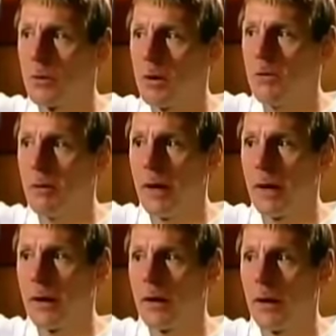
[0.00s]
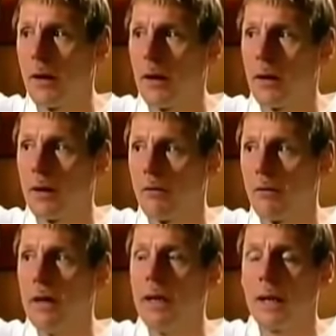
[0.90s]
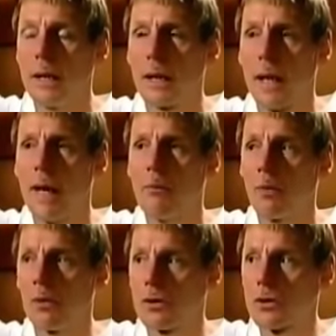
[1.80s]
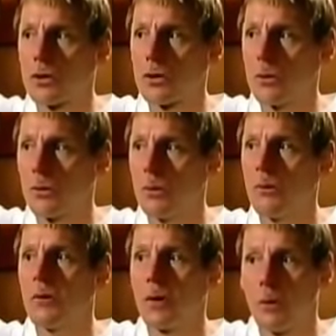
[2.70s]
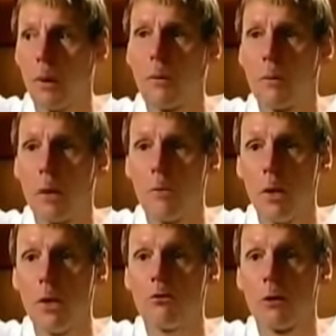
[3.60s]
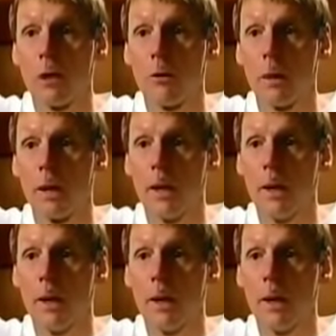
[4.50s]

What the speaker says: and to be fair, the feeling in the camp was we've got away with blue murder a little